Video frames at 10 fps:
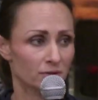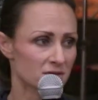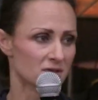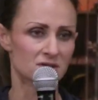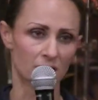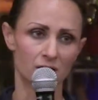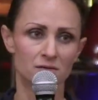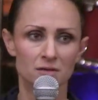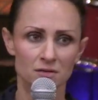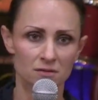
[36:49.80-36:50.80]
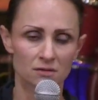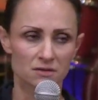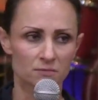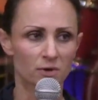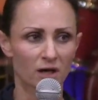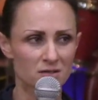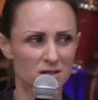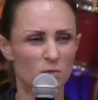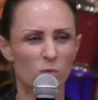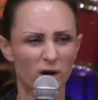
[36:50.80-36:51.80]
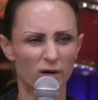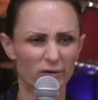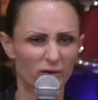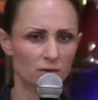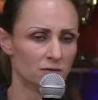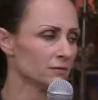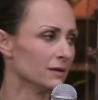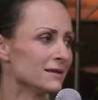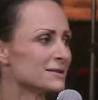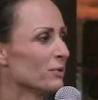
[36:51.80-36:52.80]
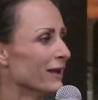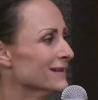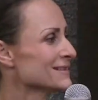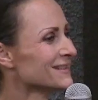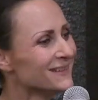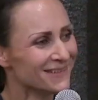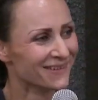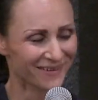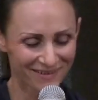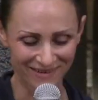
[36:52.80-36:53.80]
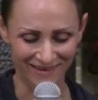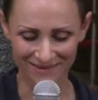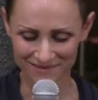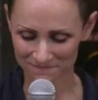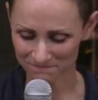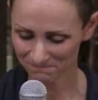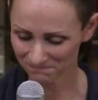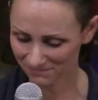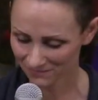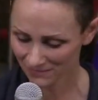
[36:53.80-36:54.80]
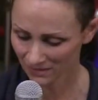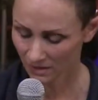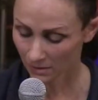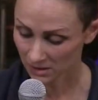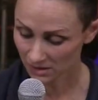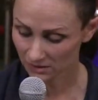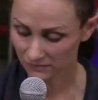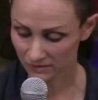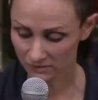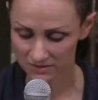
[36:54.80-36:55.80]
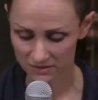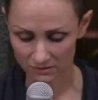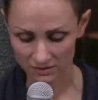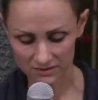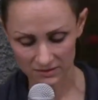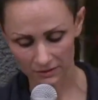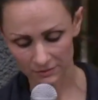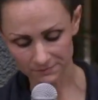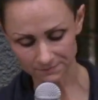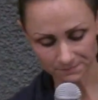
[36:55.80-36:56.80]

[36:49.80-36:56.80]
not just here, because we're actually wonderful in this place. okay. I'm going to get very serious now.